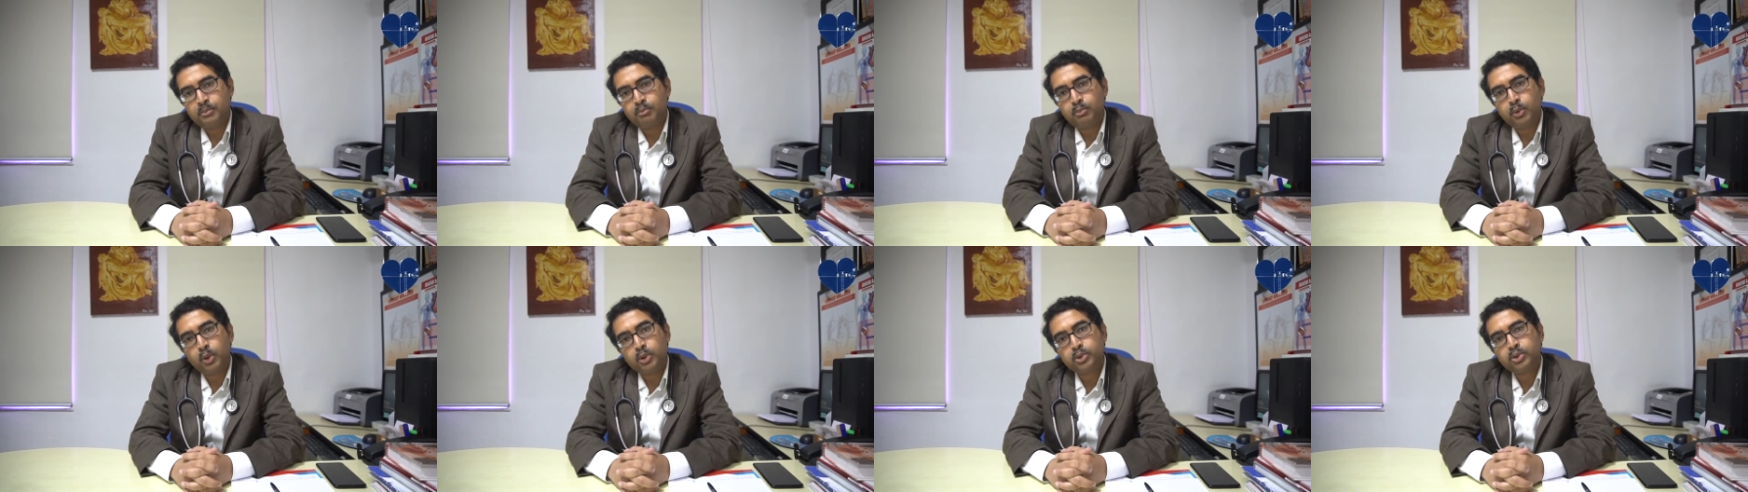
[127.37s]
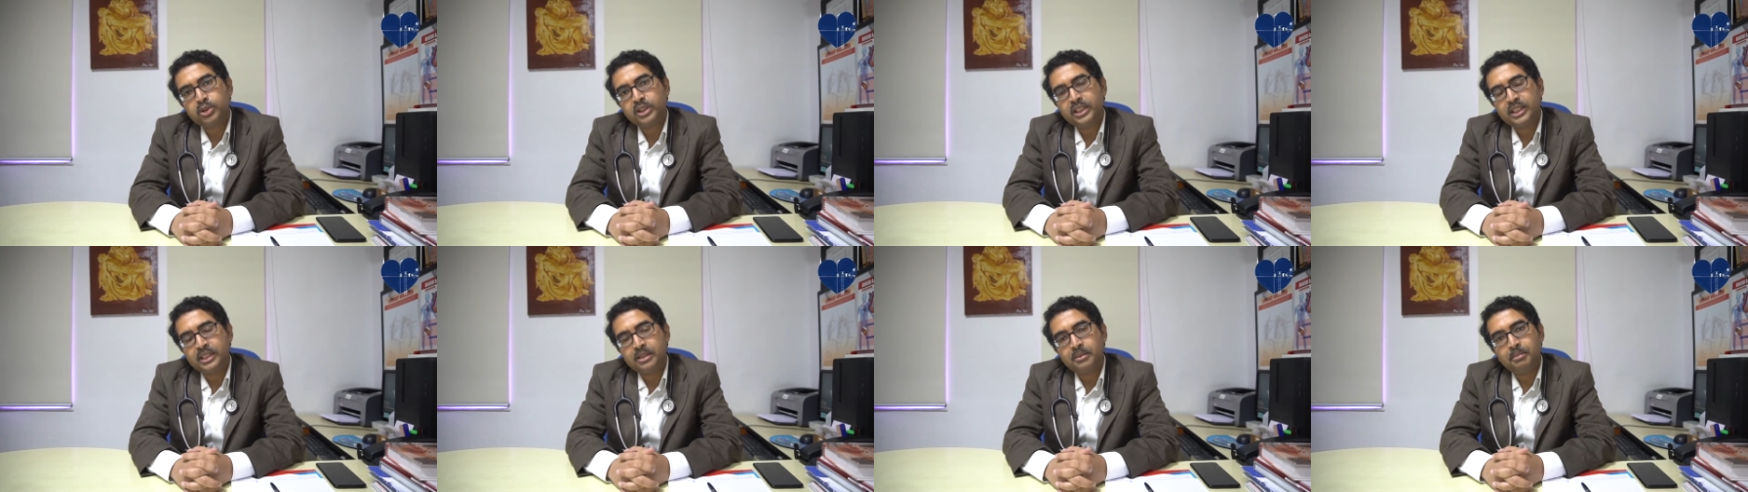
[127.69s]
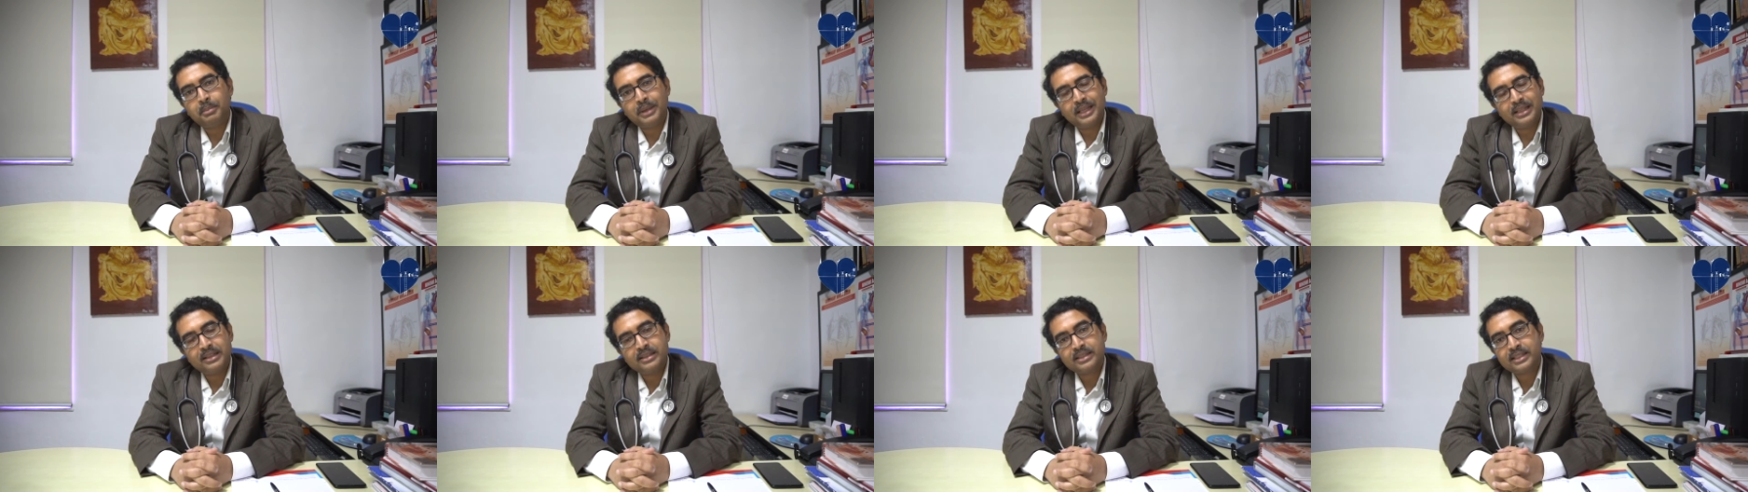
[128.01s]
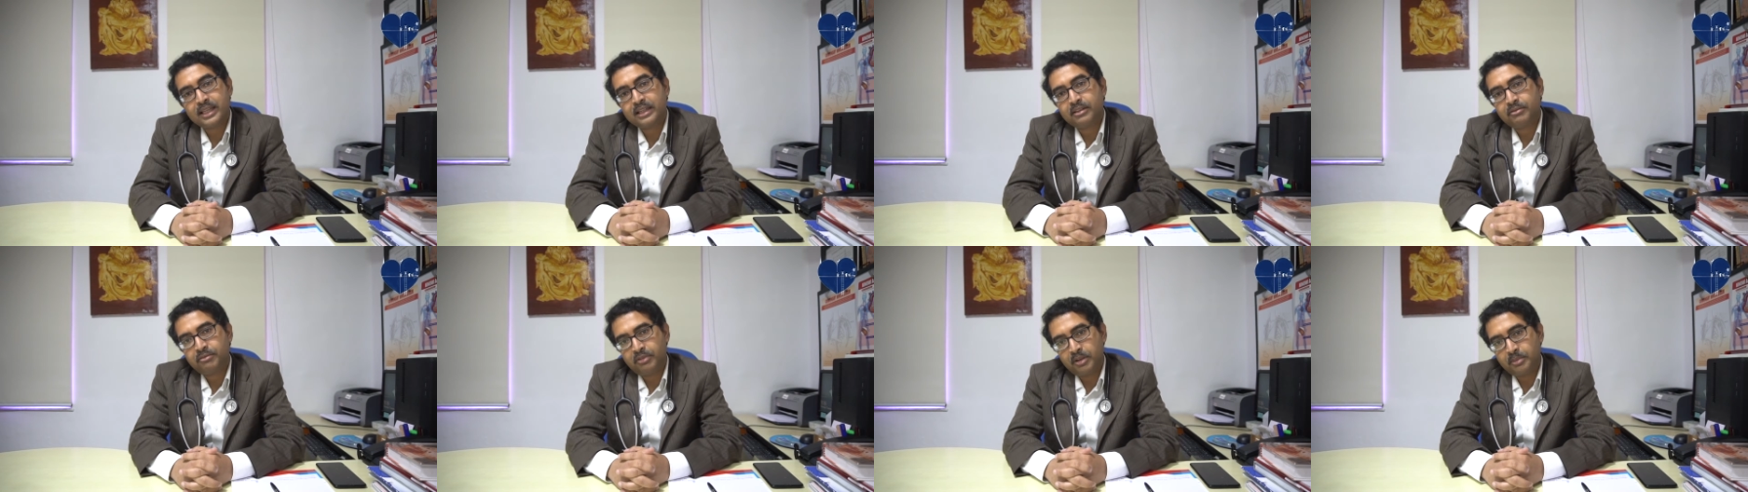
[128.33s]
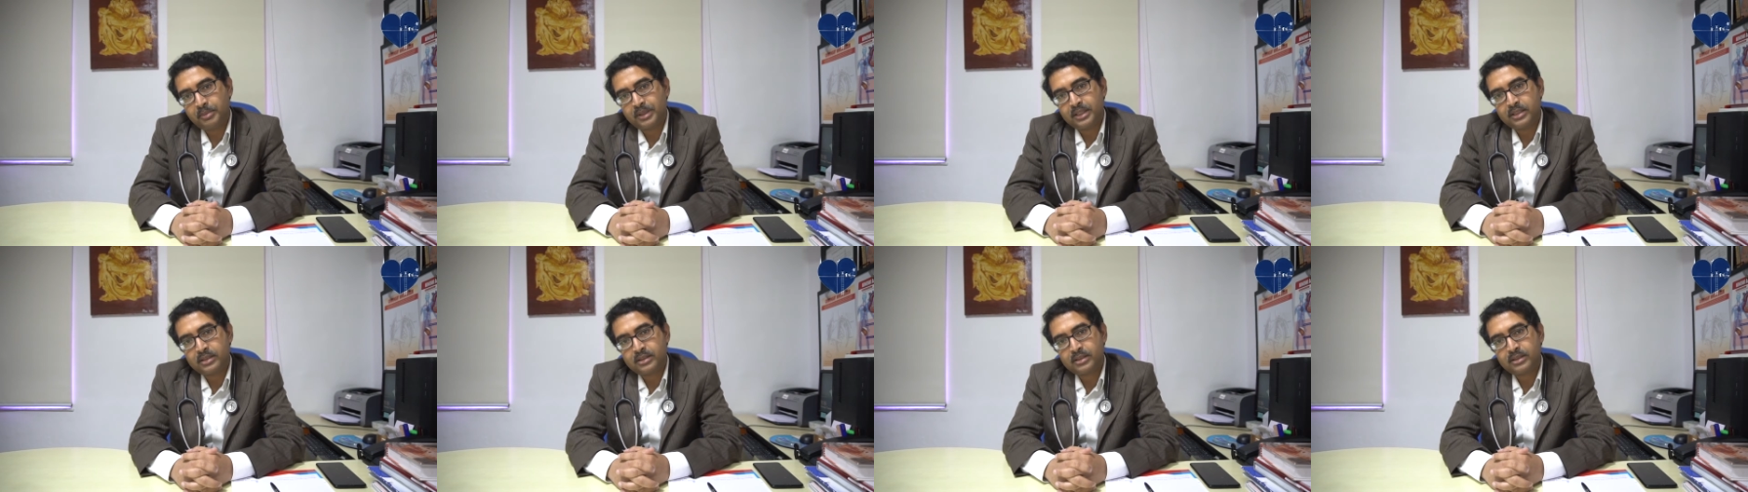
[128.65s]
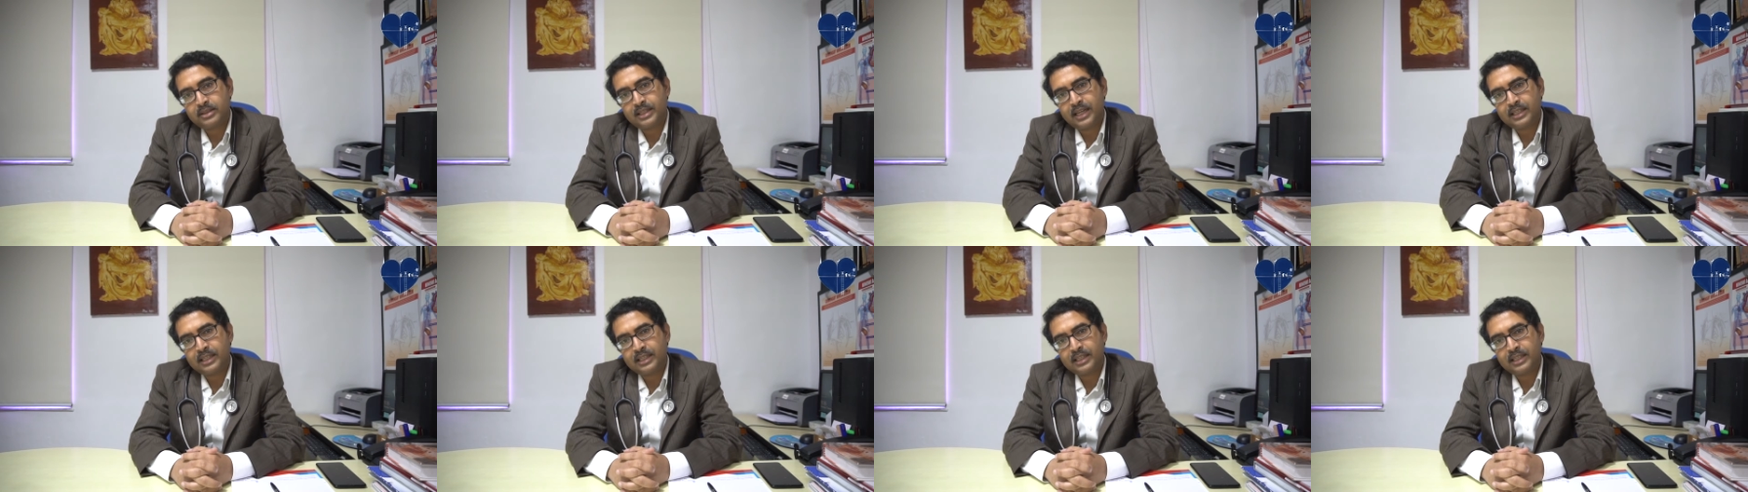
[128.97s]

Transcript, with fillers: both in males and females,